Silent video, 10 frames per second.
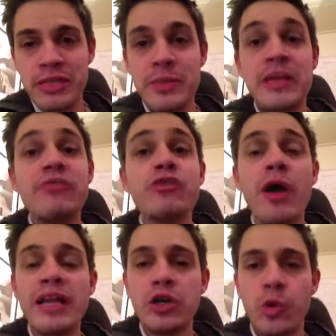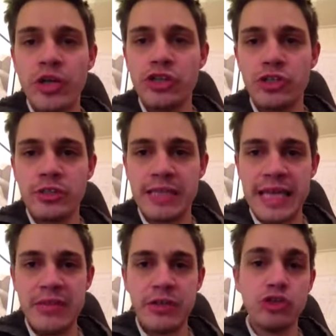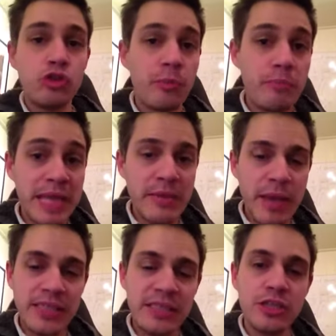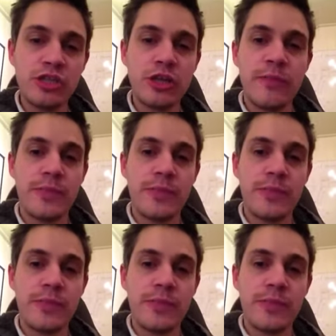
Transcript: And then if you've got any questions, either drop me a message